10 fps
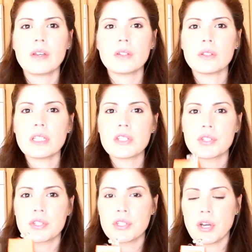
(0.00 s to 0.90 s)
You'll need your
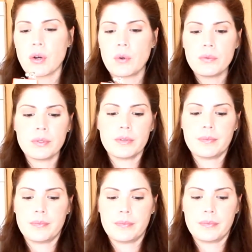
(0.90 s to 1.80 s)
stove.
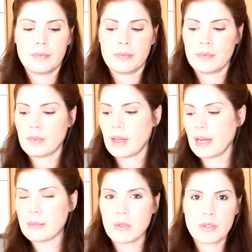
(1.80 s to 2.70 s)

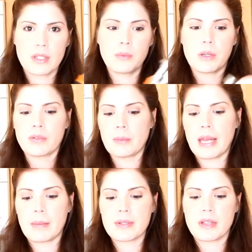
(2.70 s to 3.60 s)
I'm using the one from
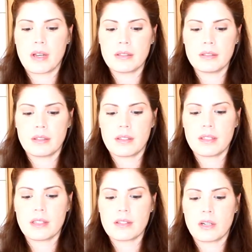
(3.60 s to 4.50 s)
Amazon. I
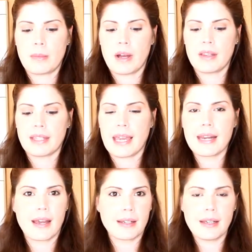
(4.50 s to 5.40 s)
think these are about like
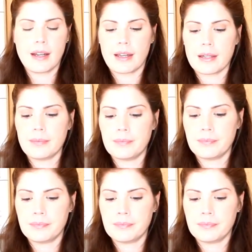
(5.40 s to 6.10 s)
$8.99.